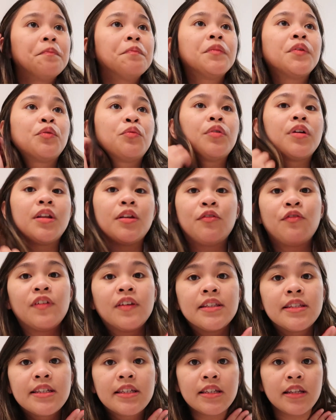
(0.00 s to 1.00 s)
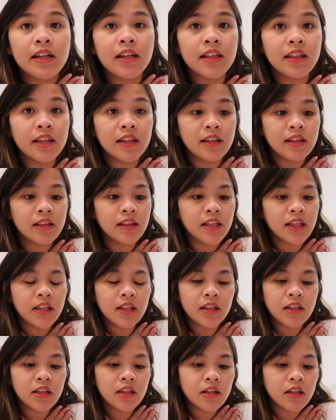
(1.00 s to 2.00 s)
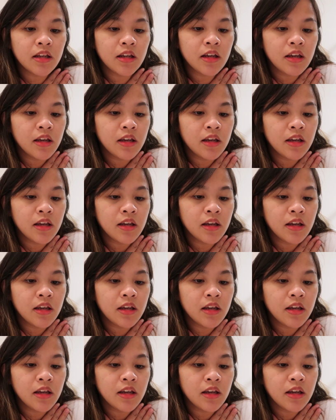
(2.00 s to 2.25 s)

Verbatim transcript: But what if it's gonna end it?